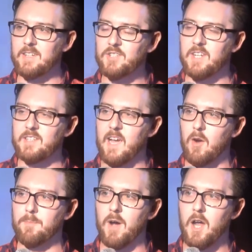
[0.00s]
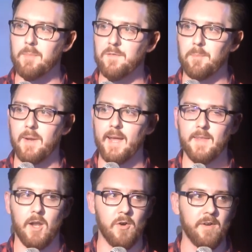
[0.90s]
and she's now barred me from playing
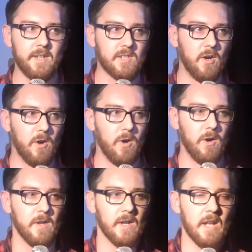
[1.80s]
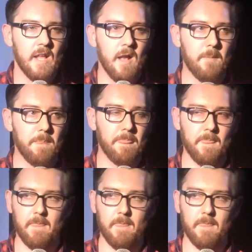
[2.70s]
the lottery, so I oh,